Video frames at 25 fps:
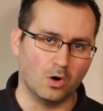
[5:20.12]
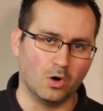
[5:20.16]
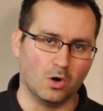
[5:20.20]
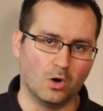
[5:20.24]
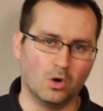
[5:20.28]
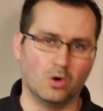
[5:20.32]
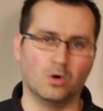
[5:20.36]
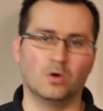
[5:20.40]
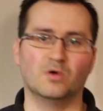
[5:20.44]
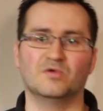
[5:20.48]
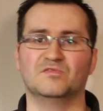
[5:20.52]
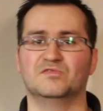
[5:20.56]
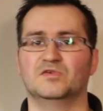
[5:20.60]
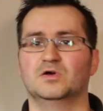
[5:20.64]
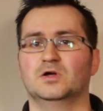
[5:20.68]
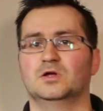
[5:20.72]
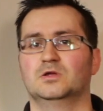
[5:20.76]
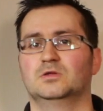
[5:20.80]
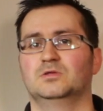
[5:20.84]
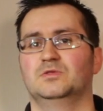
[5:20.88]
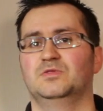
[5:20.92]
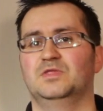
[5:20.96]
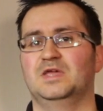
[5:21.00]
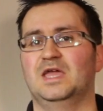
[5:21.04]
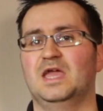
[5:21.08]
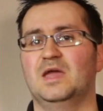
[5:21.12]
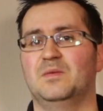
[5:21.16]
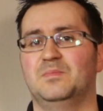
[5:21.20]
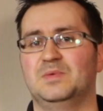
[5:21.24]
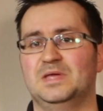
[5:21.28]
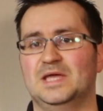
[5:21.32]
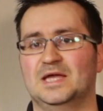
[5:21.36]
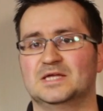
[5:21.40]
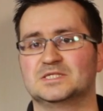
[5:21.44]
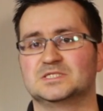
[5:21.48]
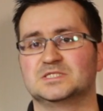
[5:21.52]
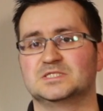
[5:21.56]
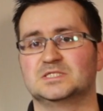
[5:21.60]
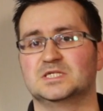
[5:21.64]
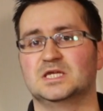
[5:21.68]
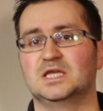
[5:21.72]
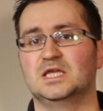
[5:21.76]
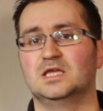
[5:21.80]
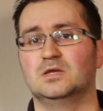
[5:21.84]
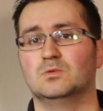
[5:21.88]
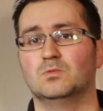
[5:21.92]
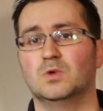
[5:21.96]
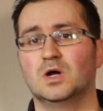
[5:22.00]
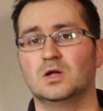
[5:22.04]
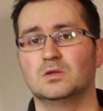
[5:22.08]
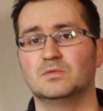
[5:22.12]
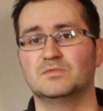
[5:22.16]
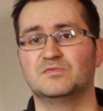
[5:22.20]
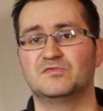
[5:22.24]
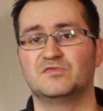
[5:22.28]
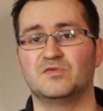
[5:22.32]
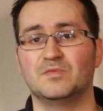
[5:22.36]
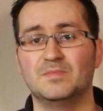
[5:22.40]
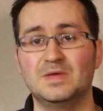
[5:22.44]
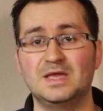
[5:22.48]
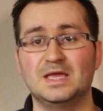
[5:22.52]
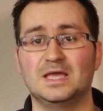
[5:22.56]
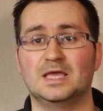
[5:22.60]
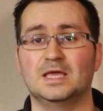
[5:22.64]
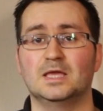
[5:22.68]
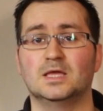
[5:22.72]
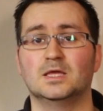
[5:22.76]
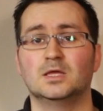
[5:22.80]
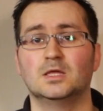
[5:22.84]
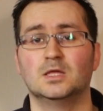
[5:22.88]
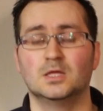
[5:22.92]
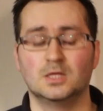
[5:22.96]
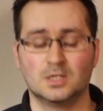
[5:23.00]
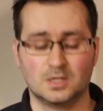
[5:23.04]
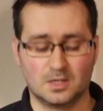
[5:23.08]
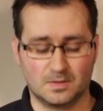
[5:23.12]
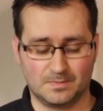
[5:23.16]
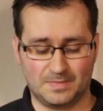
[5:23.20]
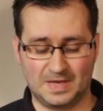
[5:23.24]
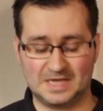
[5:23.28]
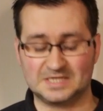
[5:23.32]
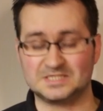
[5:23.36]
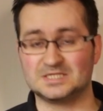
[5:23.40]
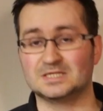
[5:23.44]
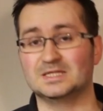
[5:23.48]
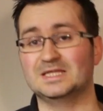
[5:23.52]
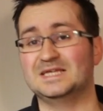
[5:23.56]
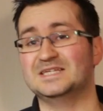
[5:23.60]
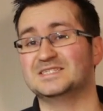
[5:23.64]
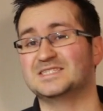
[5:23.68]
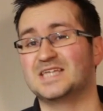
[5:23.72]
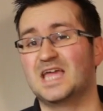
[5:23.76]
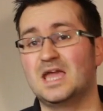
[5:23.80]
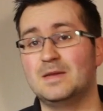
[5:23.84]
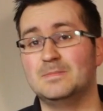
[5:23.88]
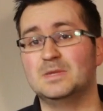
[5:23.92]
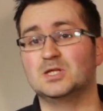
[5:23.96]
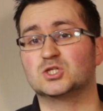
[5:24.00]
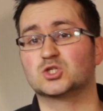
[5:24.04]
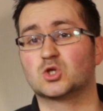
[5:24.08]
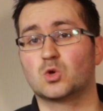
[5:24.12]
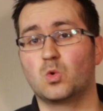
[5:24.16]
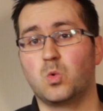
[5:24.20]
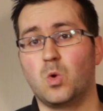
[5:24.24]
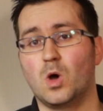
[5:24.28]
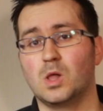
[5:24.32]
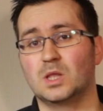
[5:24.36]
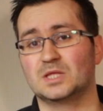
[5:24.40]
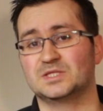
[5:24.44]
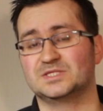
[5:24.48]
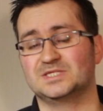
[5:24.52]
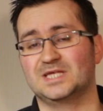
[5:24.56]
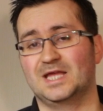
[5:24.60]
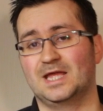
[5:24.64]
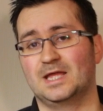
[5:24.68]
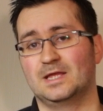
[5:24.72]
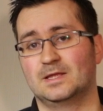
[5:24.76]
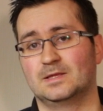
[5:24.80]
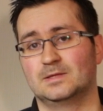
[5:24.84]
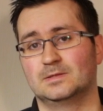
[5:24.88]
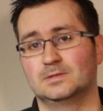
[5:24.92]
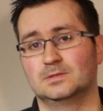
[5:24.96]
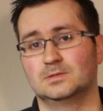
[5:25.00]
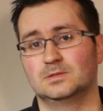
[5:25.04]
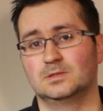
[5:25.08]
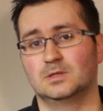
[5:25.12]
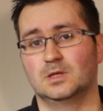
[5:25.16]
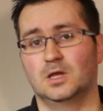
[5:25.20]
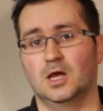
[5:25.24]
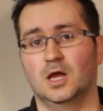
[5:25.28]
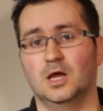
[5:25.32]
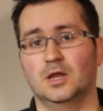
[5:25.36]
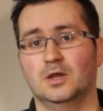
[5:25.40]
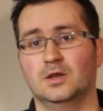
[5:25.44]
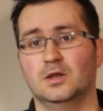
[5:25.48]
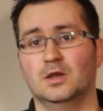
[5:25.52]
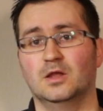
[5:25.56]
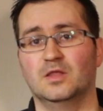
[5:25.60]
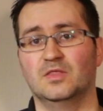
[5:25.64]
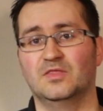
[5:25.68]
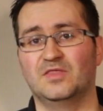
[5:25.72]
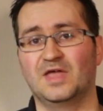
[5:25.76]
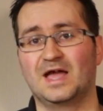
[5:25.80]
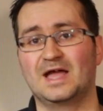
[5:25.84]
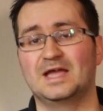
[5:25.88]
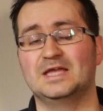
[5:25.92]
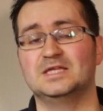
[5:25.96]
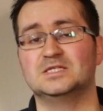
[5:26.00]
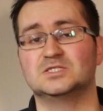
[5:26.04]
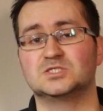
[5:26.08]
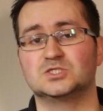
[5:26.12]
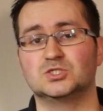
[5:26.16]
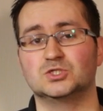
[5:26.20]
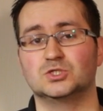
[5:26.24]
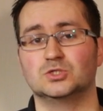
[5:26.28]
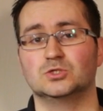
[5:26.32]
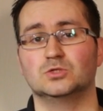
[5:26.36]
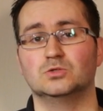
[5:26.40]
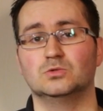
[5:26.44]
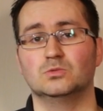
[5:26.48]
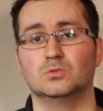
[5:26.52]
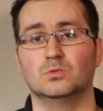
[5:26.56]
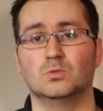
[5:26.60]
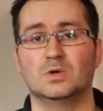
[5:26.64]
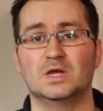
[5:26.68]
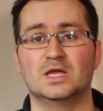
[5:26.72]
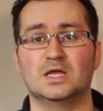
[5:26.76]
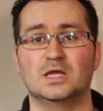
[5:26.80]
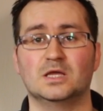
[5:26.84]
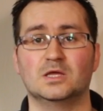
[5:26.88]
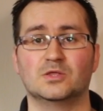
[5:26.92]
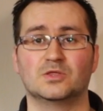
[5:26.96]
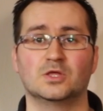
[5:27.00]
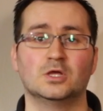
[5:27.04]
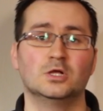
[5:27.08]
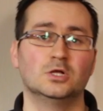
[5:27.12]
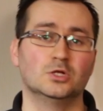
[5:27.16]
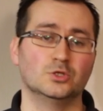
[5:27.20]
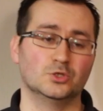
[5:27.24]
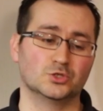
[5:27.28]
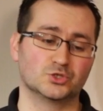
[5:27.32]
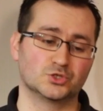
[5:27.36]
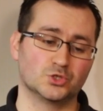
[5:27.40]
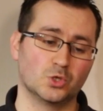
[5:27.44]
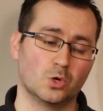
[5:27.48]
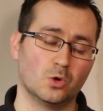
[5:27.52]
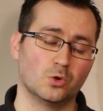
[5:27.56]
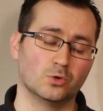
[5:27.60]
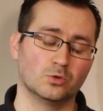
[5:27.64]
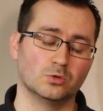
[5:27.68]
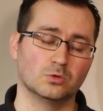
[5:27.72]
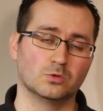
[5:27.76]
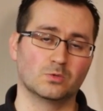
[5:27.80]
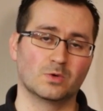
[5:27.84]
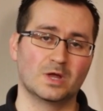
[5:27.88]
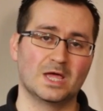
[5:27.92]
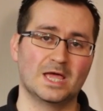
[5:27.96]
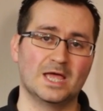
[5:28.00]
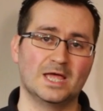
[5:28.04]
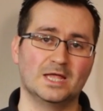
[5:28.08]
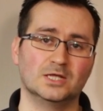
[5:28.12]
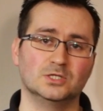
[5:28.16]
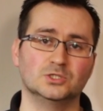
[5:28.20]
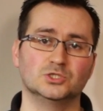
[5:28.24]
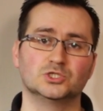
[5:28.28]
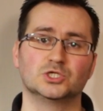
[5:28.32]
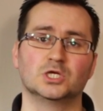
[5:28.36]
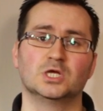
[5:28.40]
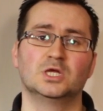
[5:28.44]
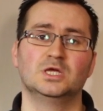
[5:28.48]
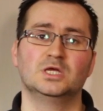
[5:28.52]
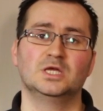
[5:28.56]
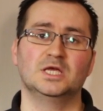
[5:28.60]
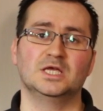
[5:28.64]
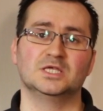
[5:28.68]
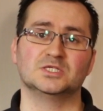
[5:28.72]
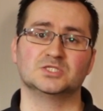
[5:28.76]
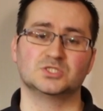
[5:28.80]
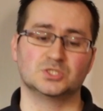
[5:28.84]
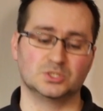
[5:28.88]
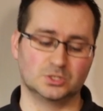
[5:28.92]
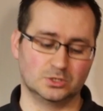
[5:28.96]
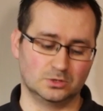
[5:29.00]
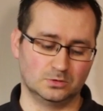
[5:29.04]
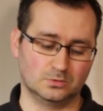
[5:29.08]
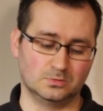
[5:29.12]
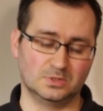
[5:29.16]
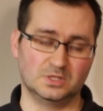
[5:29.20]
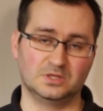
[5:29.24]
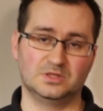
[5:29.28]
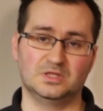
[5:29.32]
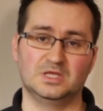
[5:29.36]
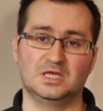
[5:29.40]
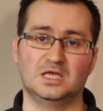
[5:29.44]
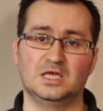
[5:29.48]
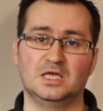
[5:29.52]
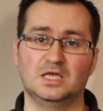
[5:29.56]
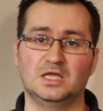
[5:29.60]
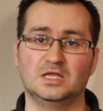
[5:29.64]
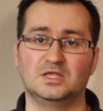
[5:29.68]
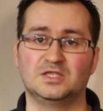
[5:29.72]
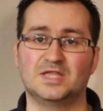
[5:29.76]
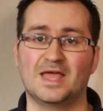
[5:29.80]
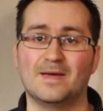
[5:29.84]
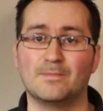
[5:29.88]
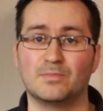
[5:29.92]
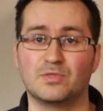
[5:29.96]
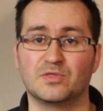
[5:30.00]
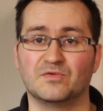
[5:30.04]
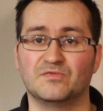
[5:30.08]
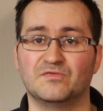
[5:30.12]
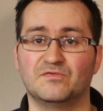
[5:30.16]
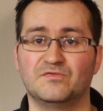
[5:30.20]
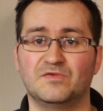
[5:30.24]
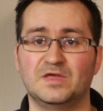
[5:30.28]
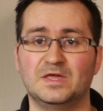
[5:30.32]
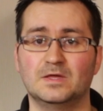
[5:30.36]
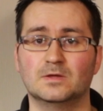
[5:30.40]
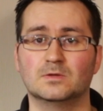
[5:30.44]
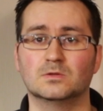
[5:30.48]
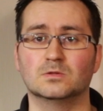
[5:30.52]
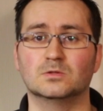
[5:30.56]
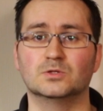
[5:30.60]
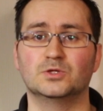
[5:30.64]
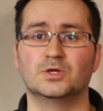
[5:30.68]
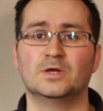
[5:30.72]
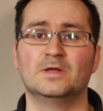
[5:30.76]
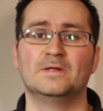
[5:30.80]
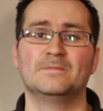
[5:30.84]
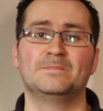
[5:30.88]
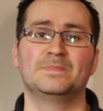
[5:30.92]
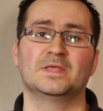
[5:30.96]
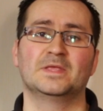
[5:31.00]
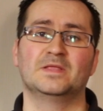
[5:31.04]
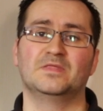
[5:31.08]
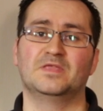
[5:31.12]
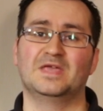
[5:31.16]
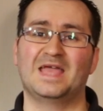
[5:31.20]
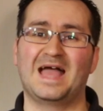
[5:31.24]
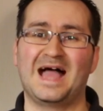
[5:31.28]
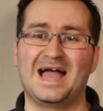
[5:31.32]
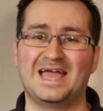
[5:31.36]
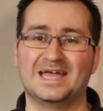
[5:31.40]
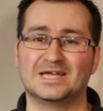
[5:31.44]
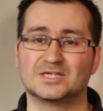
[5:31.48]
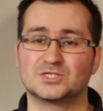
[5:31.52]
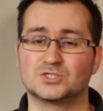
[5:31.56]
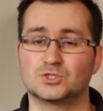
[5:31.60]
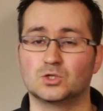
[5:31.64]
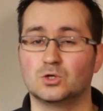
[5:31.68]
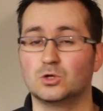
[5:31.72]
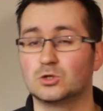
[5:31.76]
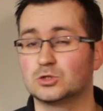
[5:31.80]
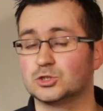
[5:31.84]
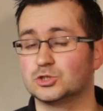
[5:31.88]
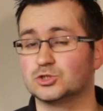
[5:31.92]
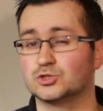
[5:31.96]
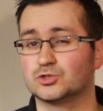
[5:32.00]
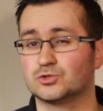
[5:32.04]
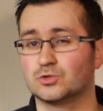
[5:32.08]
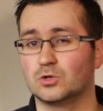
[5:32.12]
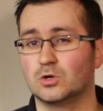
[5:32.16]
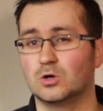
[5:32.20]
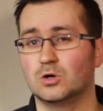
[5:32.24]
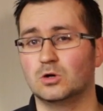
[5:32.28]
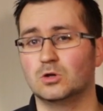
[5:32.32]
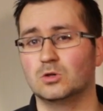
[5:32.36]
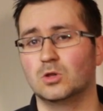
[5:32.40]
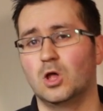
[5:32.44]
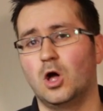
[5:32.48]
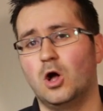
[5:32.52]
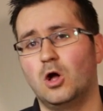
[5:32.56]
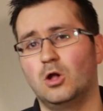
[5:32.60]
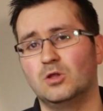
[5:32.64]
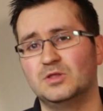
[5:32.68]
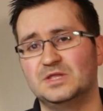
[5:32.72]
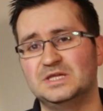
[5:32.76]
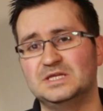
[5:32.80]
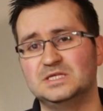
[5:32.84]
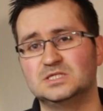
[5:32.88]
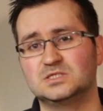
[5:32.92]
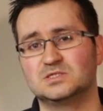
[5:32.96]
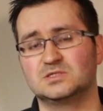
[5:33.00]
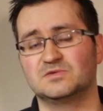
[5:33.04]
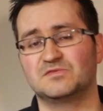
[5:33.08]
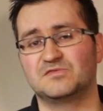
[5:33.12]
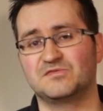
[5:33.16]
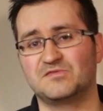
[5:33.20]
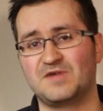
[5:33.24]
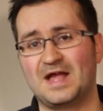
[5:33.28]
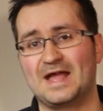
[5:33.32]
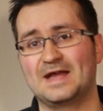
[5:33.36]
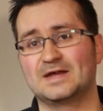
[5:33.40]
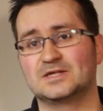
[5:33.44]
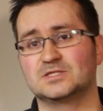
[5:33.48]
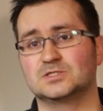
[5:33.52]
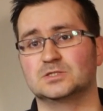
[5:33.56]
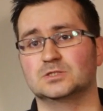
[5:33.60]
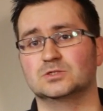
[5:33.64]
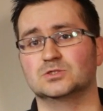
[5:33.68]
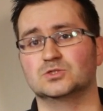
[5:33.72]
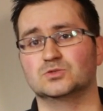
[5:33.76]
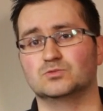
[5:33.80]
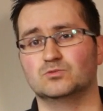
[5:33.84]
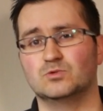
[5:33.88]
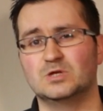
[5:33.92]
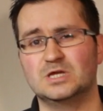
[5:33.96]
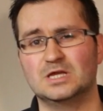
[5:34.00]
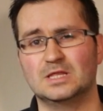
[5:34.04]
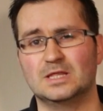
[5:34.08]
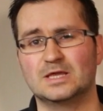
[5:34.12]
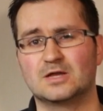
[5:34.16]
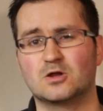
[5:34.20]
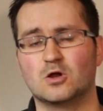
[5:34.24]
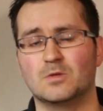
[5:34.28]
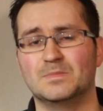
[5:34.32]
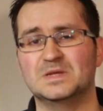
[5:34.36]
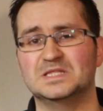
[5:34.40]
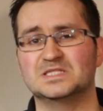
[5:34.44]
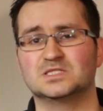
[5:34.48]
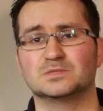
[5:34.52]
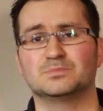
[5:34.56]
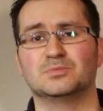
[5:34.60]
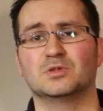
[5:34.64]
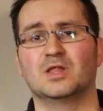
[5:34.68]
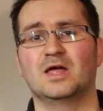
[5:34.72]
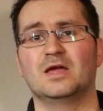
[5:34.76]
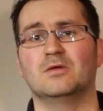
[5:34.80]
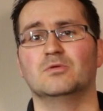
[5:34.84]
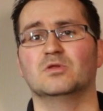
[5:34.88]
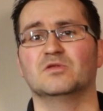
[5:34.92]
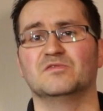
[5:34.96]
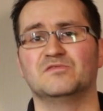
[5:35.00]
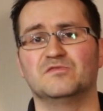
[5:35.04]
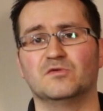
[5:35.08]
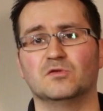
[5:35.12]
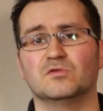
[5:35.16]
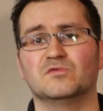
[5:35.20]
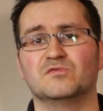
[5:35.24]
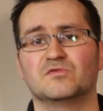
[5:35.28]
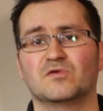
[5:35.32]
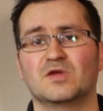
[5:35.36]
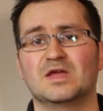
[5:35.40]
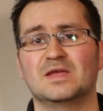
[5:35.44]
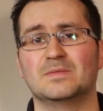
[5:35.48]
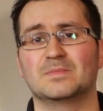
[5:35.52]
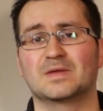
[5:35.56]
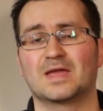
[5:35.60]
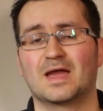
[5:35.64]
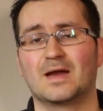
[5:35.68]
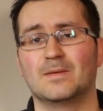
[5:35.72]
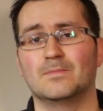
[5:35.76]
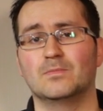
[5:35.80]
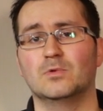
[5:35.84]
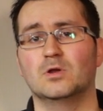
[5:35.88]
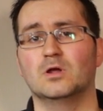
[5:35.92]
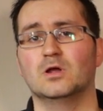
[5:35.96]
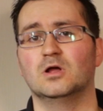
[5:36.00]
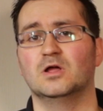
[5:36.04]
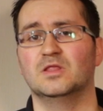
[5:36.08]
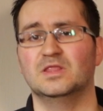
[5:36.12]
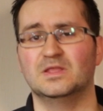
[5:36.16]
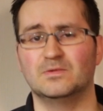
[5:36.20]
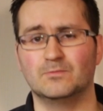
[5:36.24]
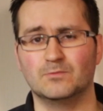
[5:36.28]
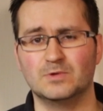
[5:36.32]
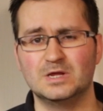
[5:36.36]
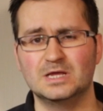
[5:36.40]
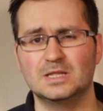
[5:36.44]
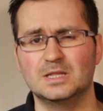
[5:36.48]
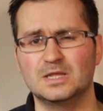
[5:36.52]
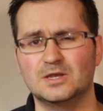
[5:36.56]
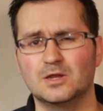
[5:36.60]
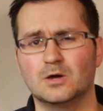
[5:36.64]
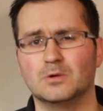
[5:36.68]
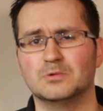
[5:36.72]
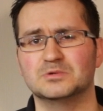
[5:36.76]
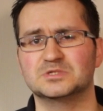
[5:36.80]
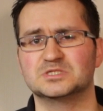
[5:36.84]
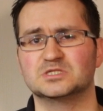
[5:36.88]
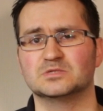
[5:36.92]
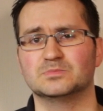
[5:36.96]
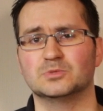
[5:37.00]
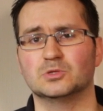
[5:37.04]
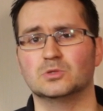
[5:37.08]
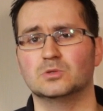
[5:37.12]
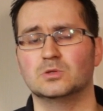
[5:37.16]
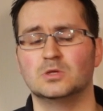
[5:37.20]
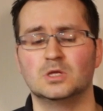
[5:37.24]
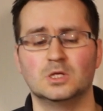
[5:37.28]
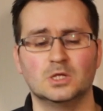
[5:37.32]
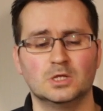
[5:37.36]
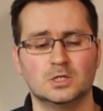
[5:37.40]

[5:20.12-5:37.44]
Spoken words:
over the APS-C? Well, for me, basically it's image quality, and that is to do with the tonal range, it's to do with the depth of field, the ISO control. All these factors really come into play with a full frame camera, and they're really noticeable.